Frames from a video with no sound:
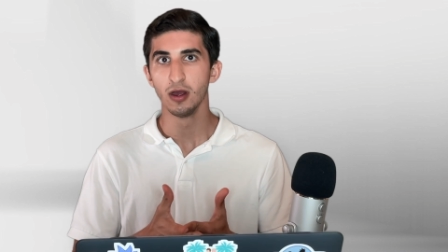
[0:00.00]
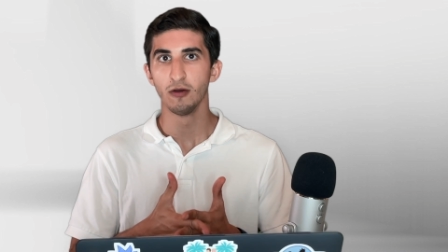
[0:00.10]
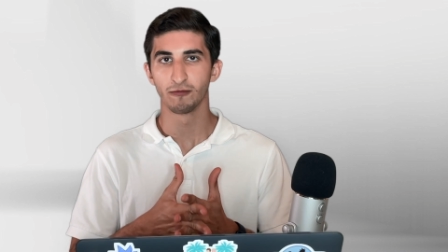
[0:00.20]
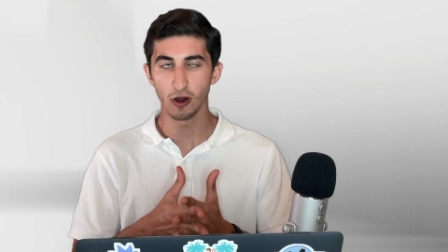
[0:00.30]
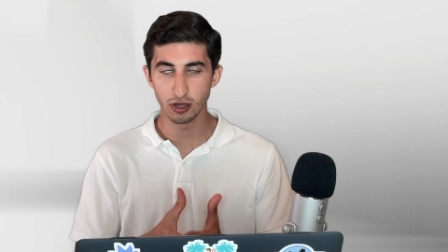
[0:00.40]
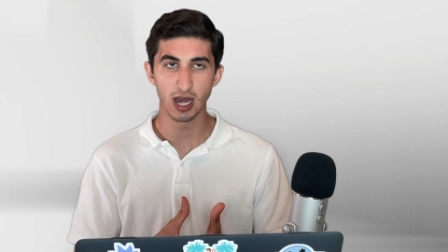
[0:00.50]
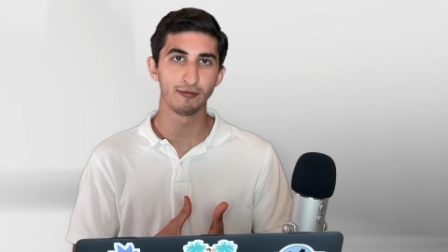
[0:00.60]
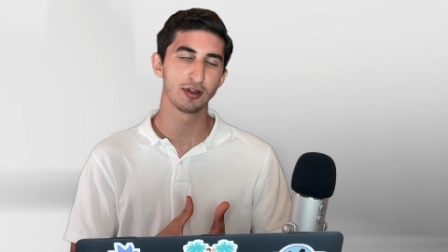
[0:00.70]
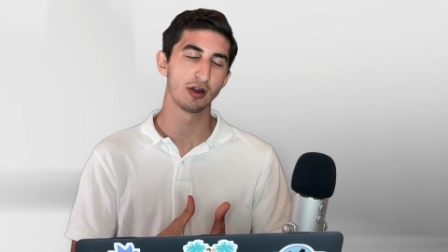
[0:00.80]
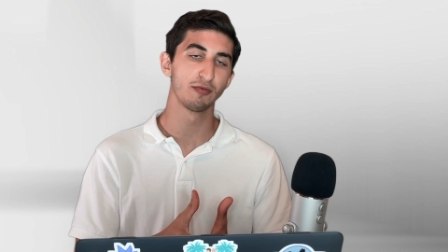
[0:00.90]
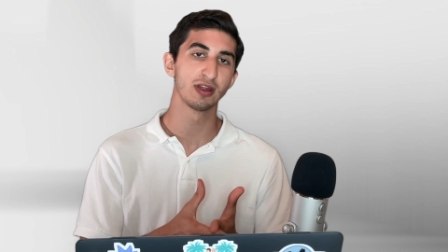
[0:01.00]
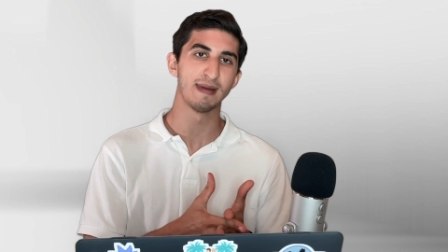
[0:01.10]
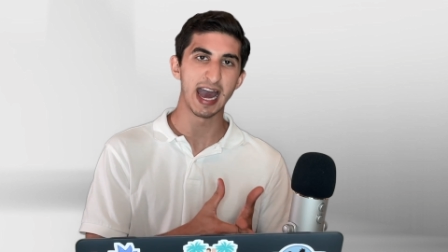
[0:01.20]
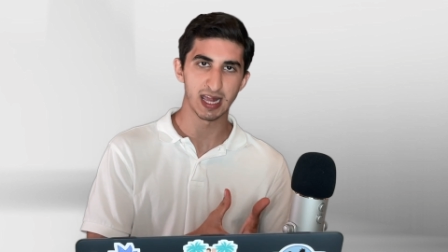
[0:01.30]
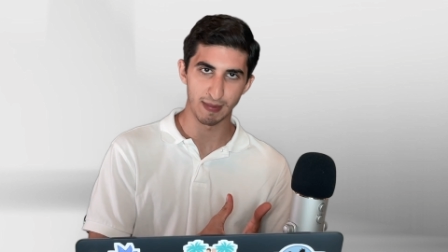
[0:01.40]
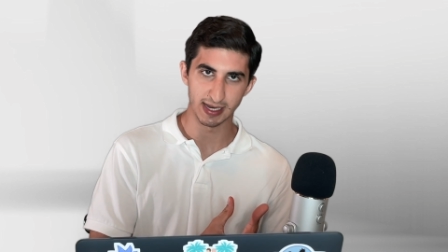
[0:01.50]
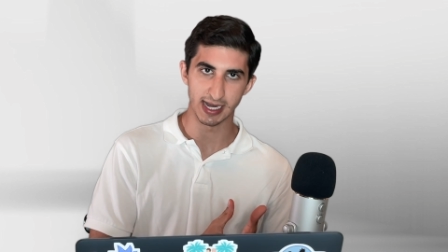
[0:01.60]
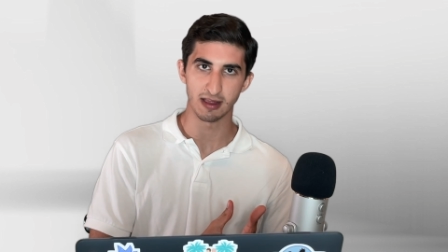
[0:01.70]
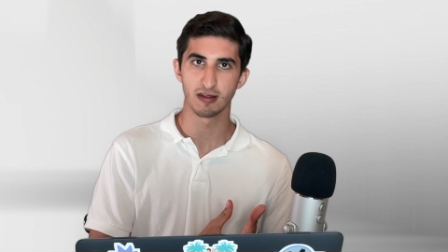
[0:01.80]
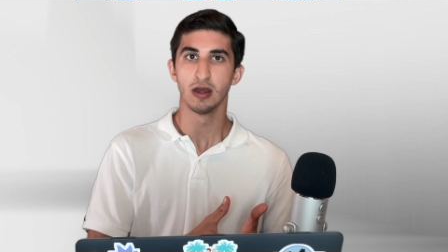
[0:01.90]
First off, we started with mask
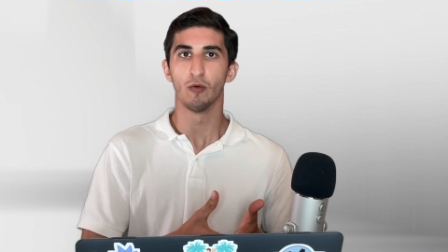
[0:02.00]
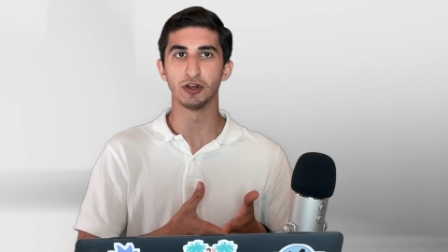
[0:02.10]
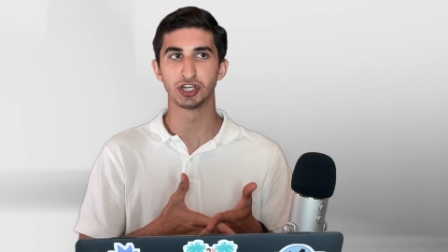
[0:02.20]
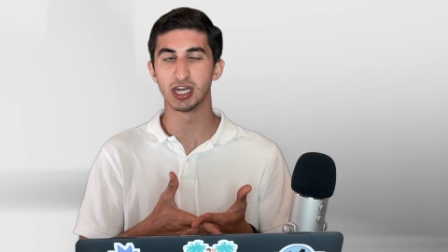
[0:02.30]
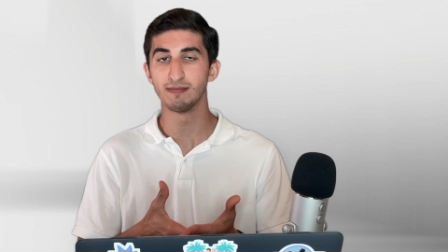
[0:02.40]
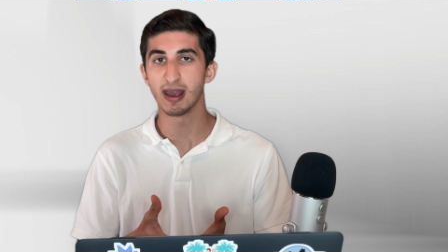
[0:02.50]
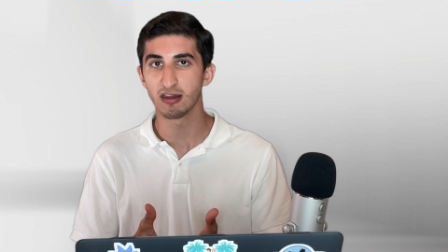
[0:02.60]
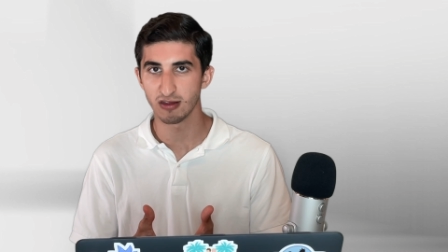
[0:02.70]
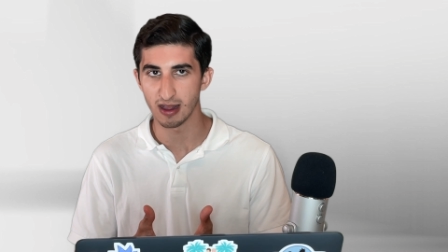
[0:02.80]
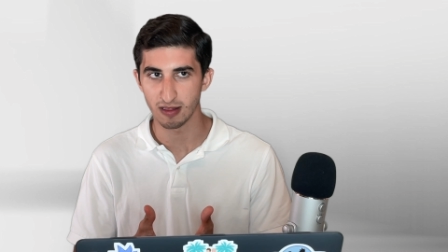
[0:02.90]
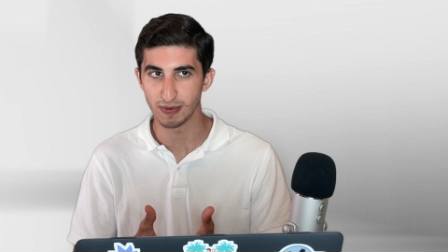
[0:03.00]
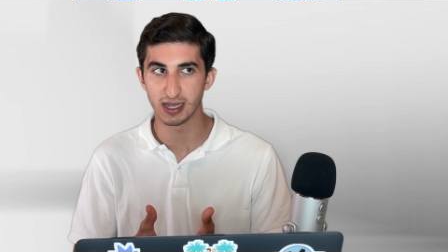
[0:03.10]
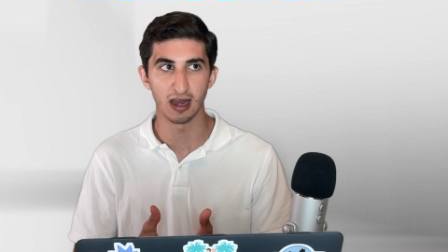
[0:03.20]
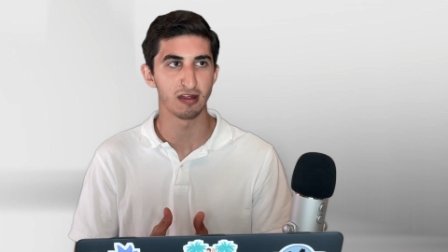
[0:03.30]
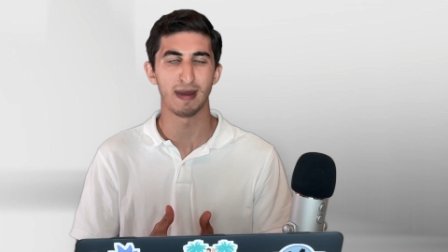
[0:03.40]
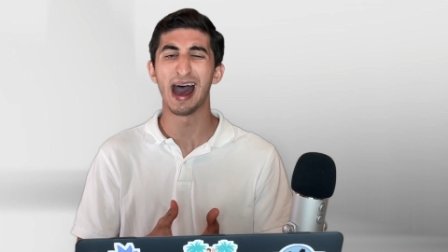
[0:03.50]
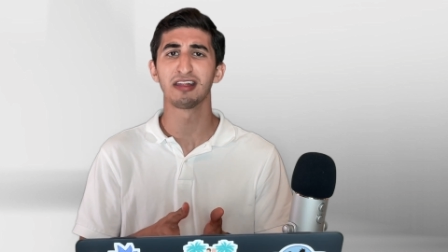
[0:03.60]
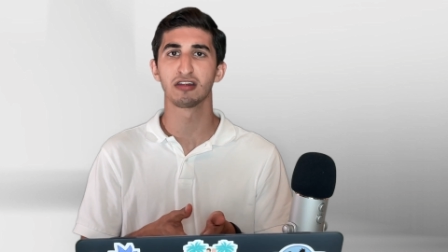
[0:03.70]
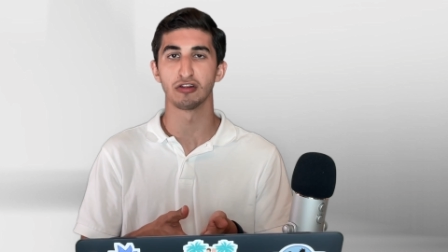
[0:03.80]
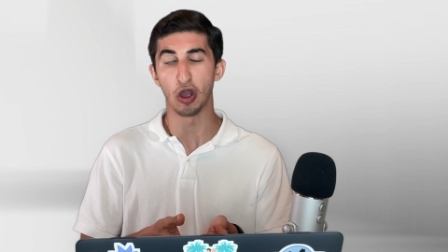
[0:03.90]
mandates, which didn't make sense because
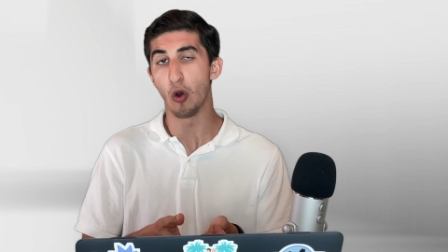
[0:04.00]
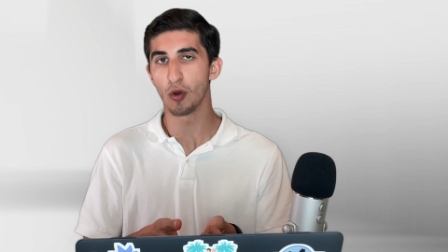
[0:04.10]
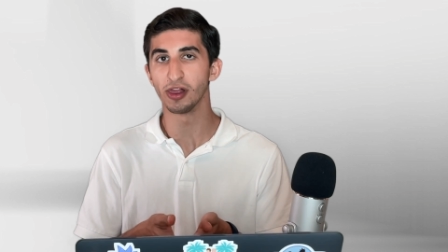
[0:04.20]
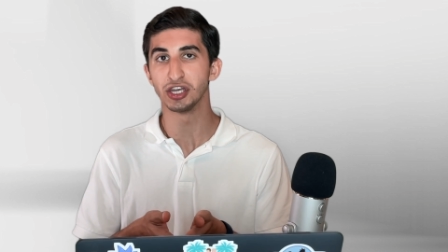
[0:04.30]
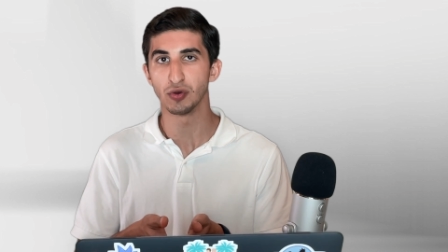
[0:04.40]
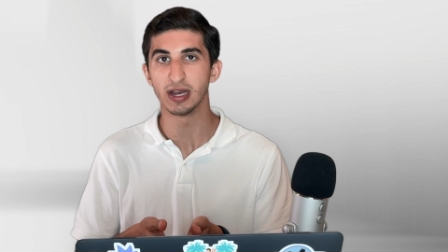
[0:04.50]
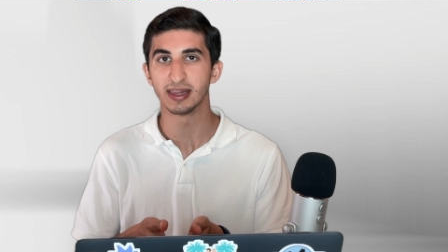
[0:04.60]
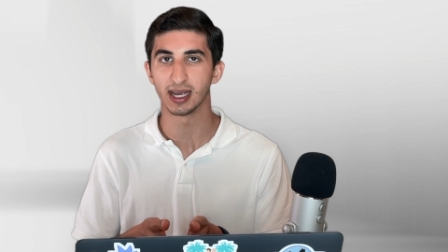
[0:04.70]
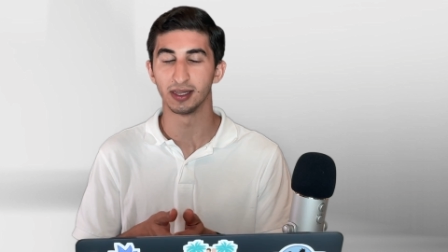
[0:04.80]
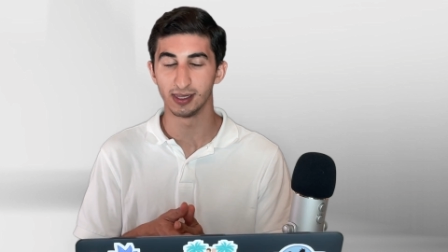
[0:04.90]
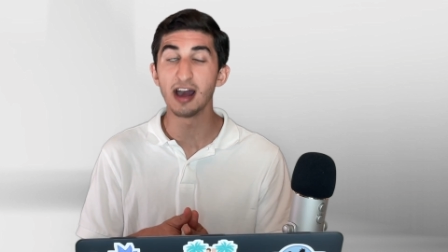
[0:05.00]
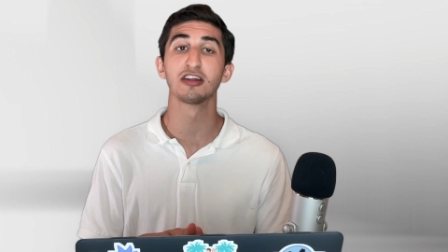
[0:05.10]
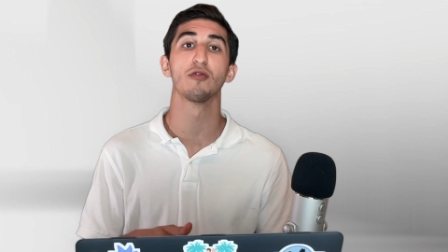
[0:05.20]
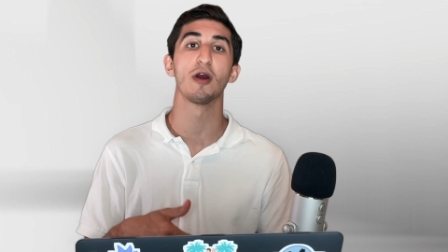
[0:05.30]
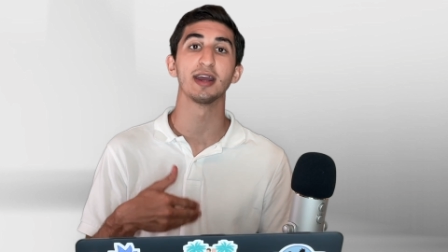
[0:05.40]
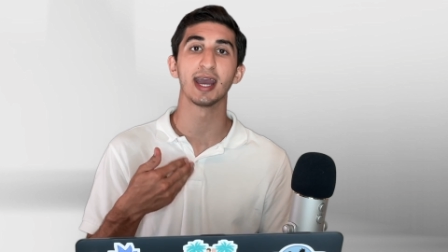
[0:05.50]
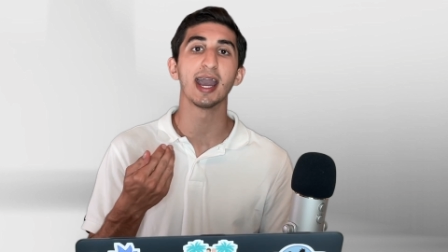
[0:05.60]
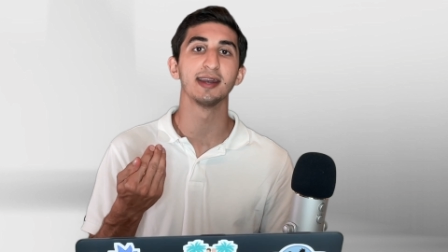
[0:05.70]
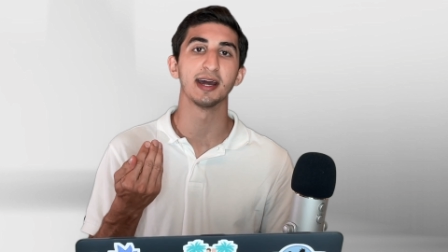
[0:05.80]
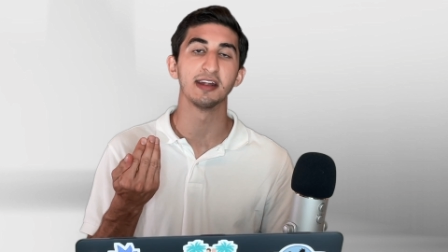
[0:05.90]
masks don't really do anything unless you're wearing
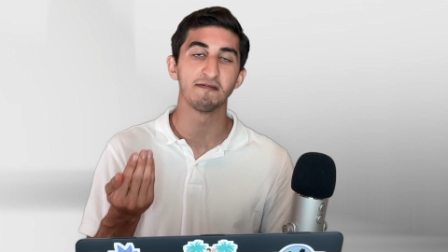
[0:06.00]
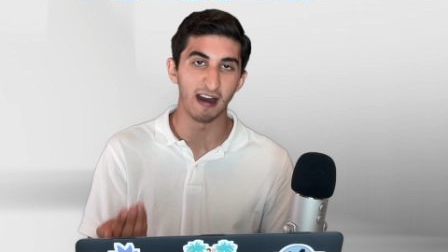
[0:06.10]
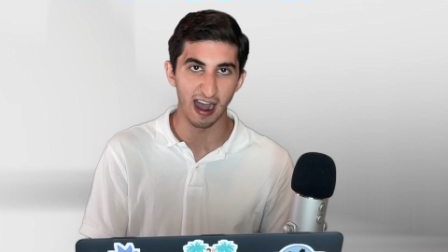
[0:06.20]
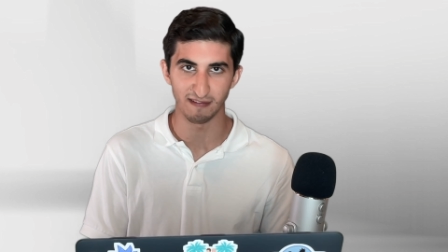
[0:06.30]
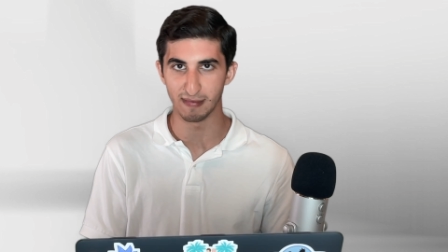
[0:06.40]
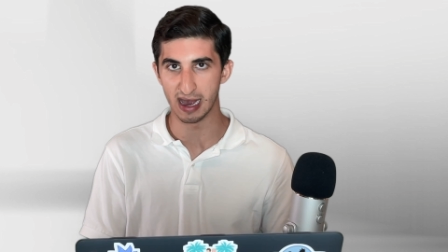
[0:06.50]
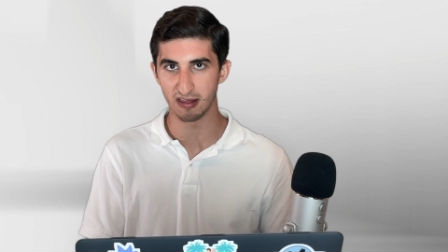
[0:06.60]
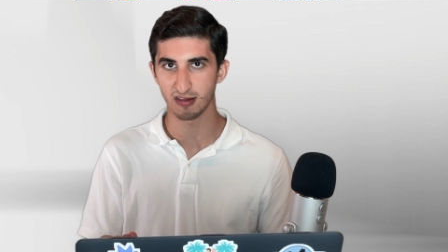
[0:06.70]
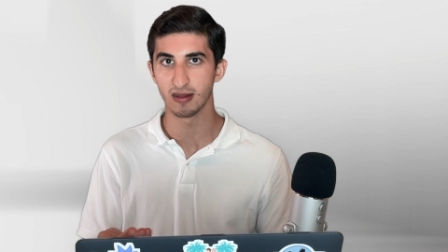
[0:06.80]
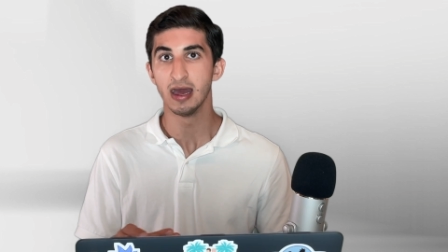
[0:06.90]
KN95 masks.